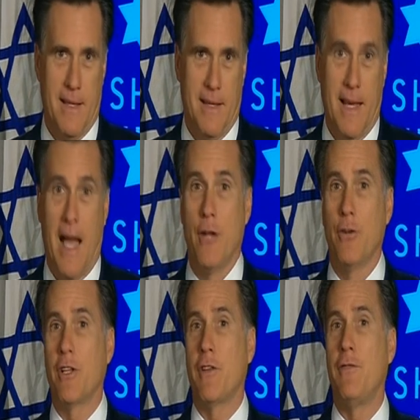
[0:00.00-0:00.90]
I know
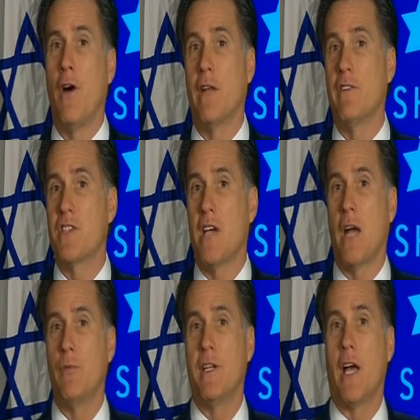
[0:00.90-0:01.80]
that the fall of
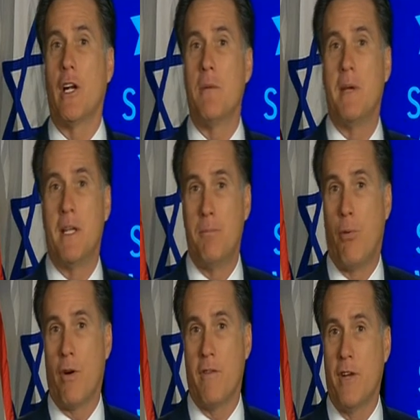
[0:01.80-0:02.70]
Assad would not only be an
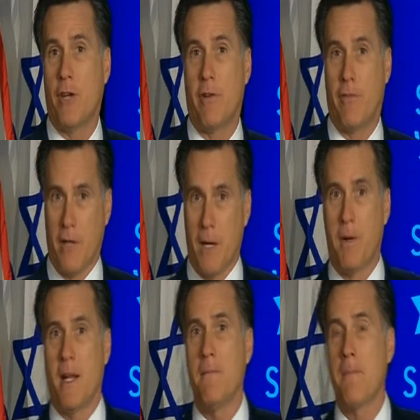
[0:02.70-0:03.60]
important victory for
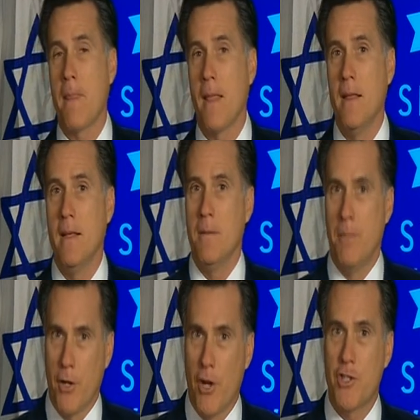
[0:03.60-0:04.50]
liberty,
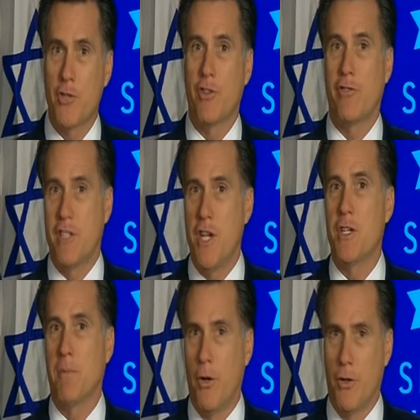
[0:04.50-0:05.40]
but also a
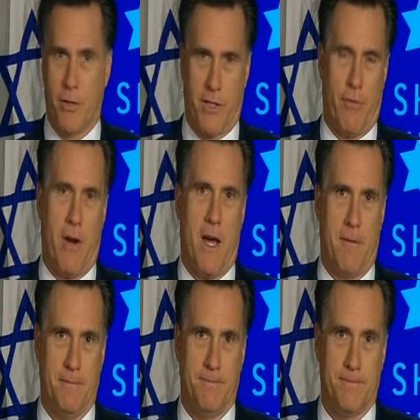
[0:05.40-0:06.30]
strategic blow to Tehran.
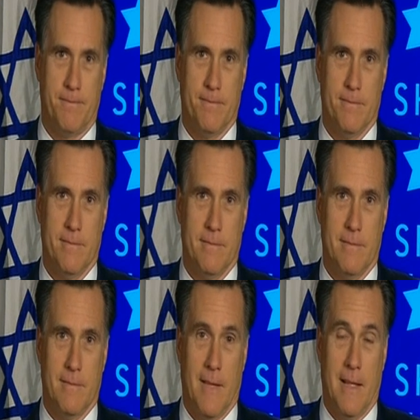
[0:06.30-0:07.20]

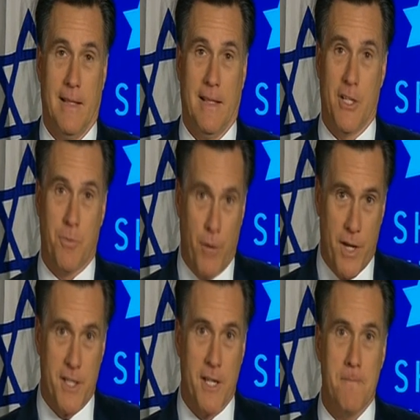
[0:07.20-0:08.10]
As
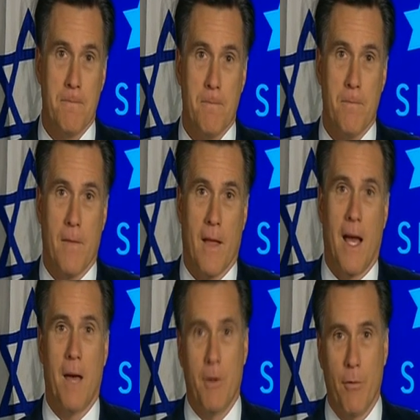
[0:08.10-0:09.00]
president,
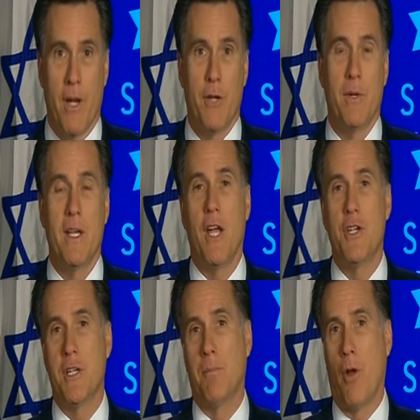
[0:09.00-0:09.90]
I'll be ready to engage
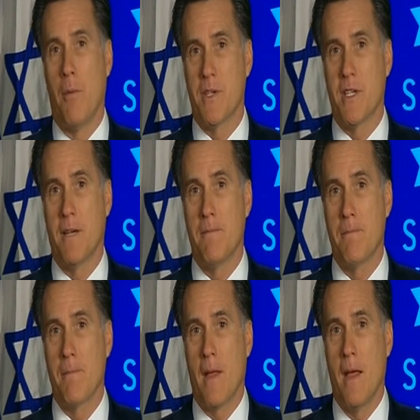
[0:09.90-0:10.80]
in diplomacy,
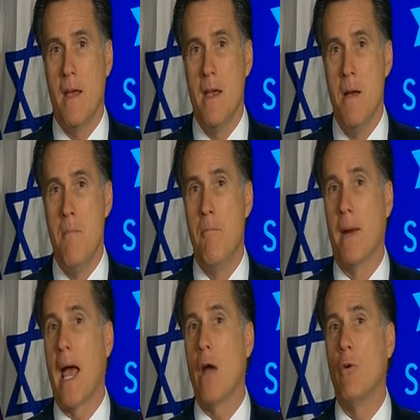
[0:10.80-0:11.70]
but
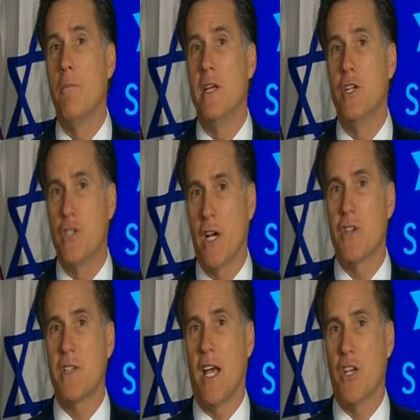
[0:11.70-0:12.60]
I will be
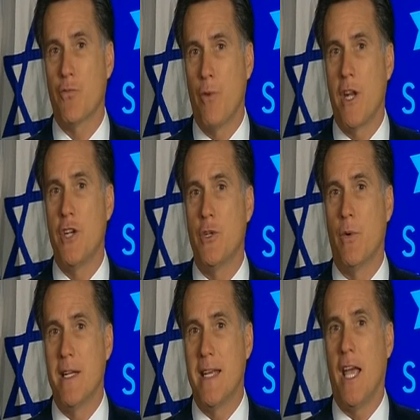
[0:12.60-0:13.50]
just as ready to
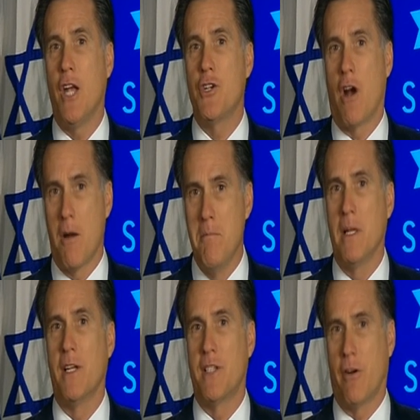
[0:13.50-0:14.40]
engage our
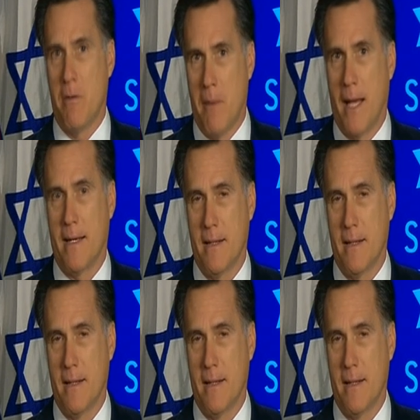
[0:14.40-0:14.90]
military might.